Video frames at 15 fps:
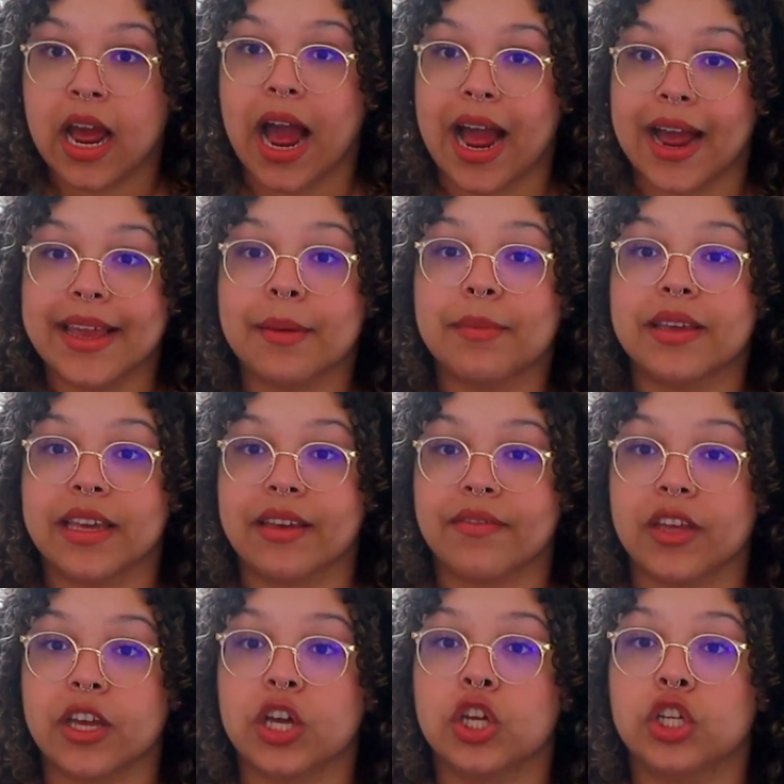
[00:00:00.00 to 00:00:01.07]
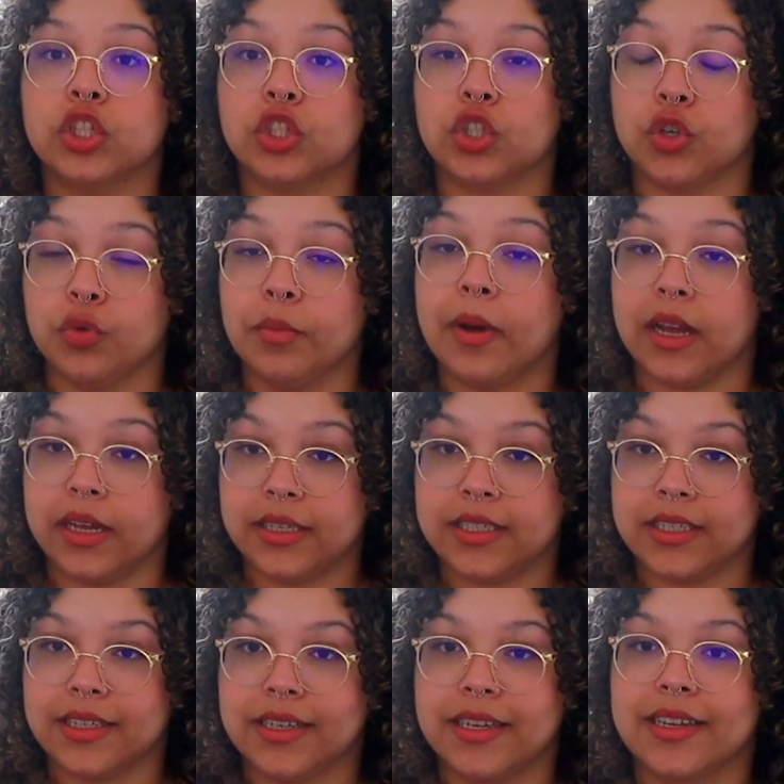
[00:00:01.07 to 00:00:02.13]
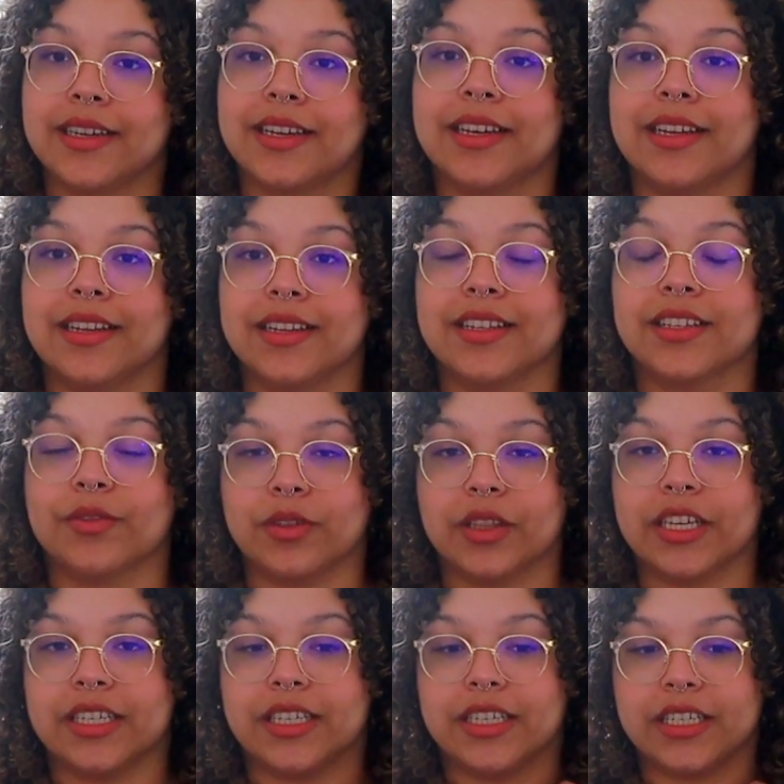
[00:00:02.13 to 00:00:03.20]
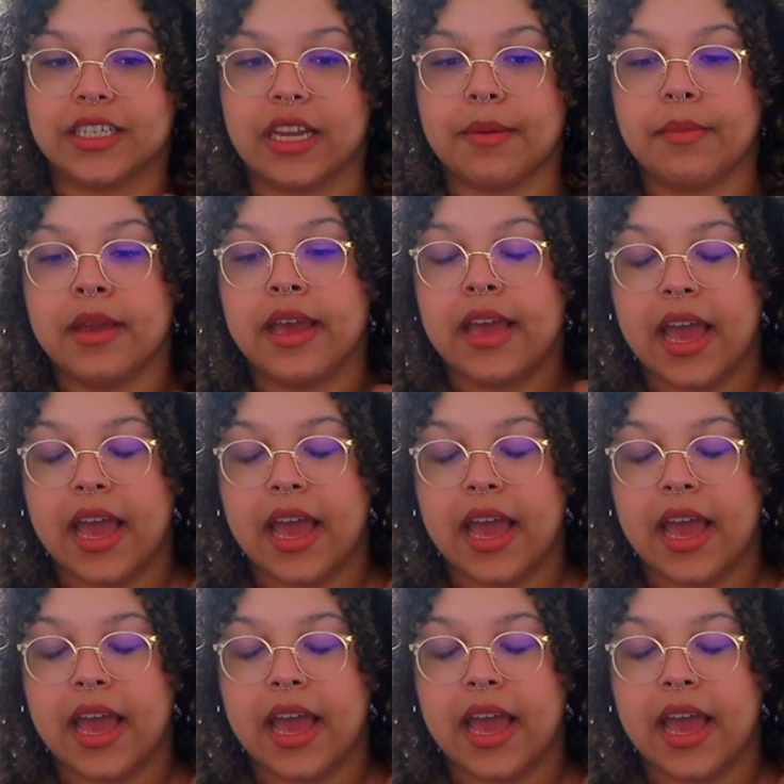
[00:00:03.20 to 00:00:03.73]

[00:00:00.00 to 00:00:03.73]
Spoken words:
I am giving too much in this relationship.